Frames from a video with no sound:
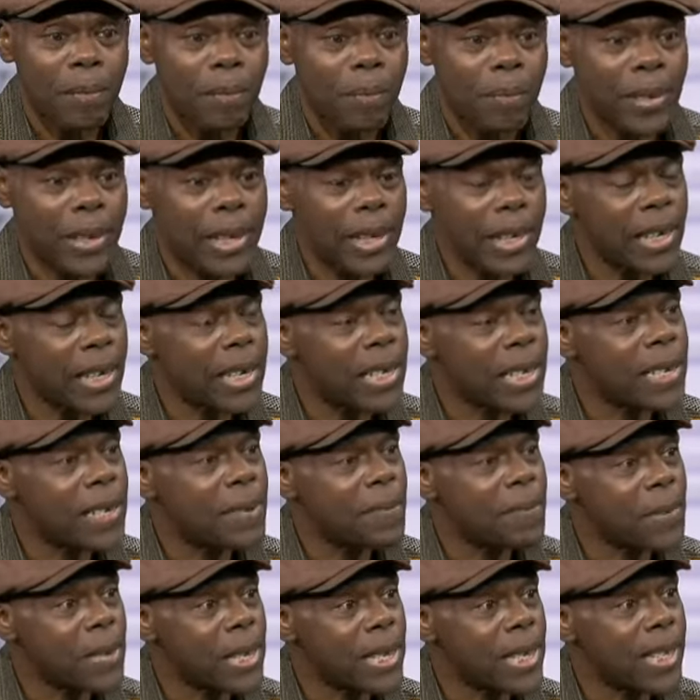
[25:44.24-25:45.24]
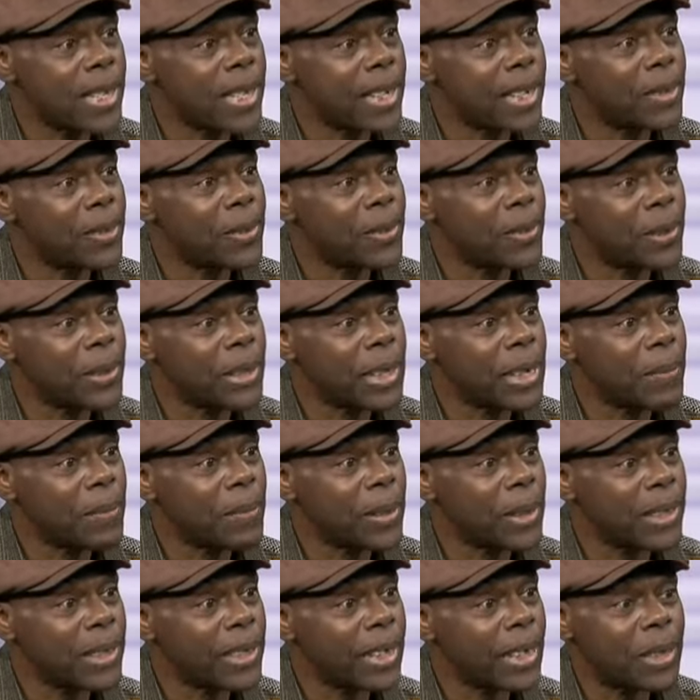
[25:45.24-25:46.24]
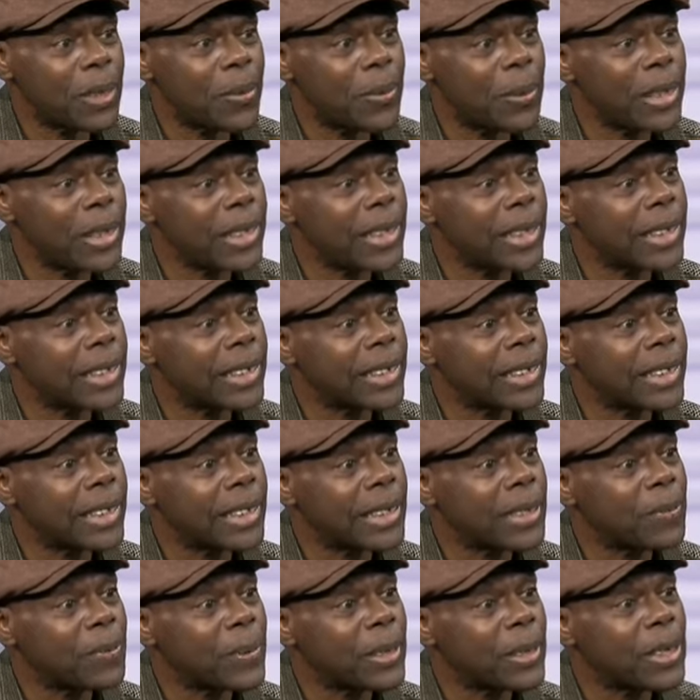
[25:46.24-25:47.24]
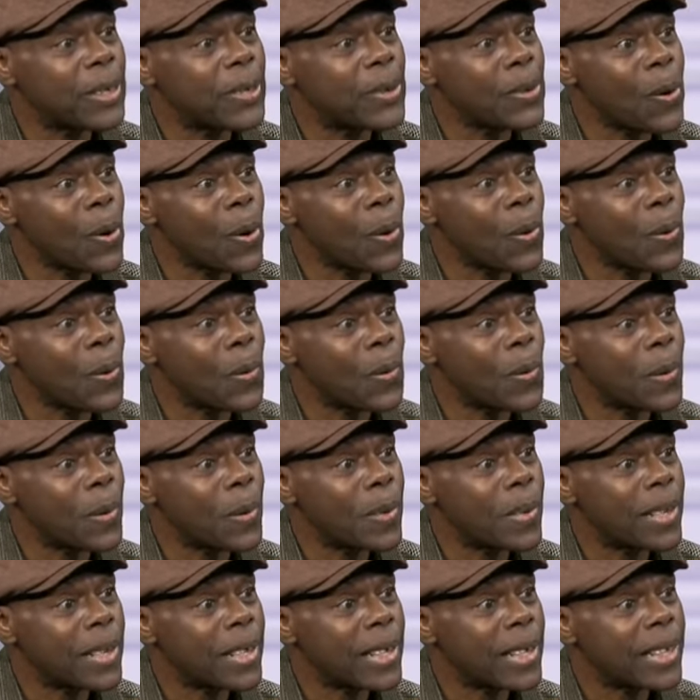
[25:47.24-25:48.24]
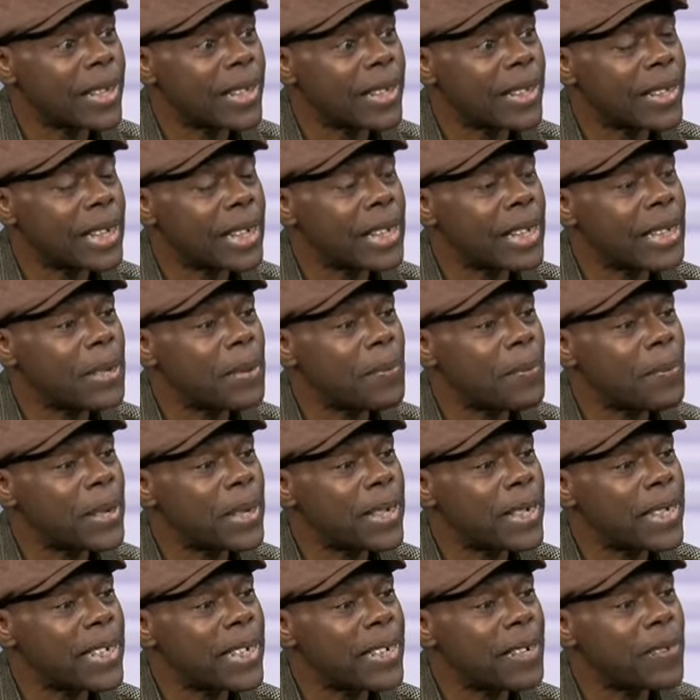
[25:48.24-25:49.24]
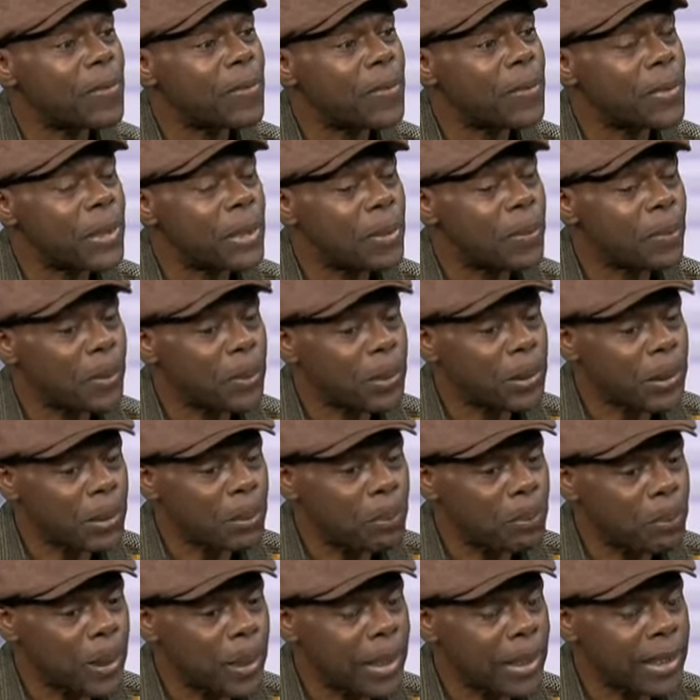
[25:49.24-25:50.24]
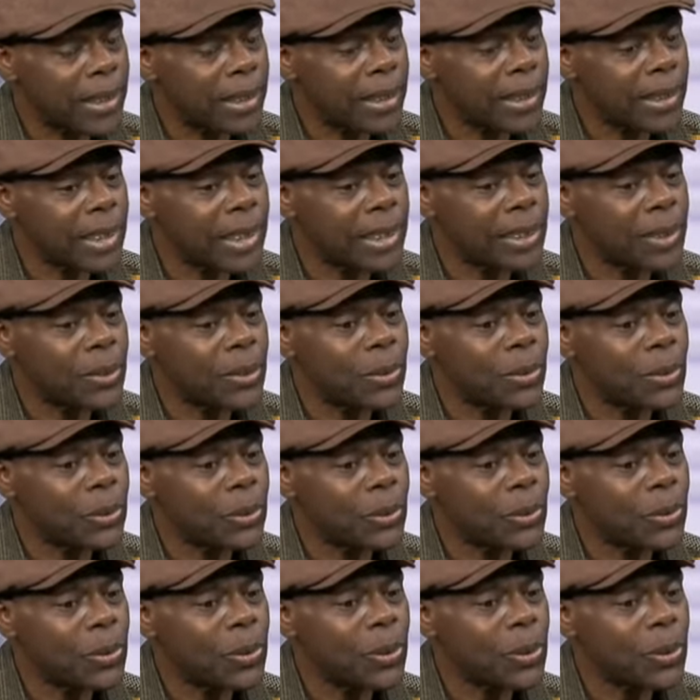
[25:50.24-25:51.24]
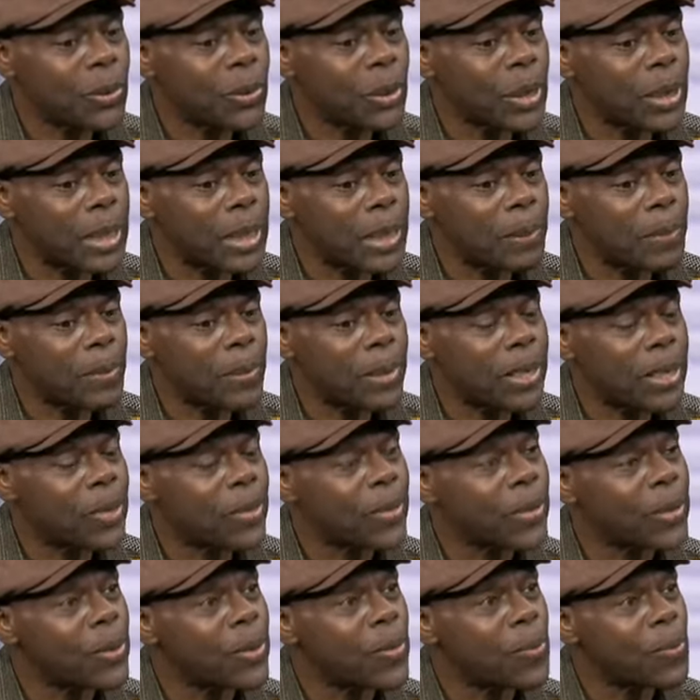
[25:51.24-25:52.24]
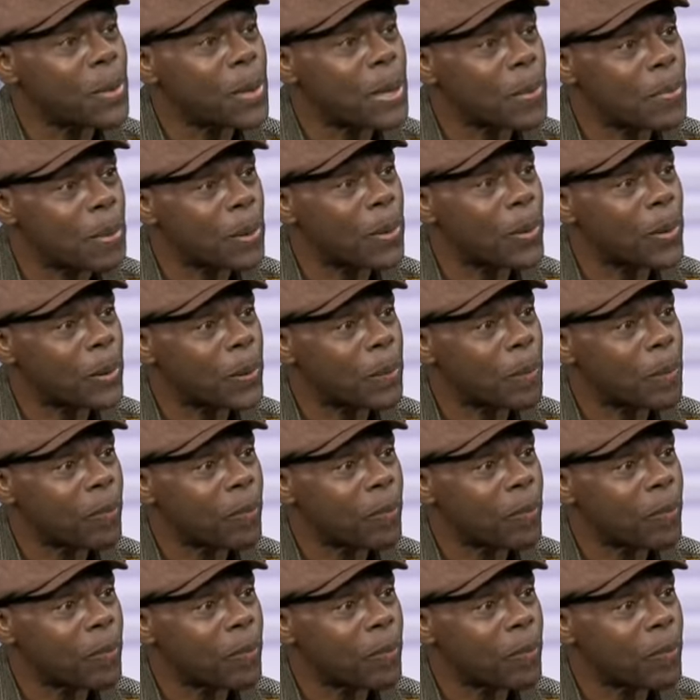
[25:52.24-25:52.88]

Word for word: the ADB, and you name it. And where does that money go? That money, for the most part, does not go to help the real people.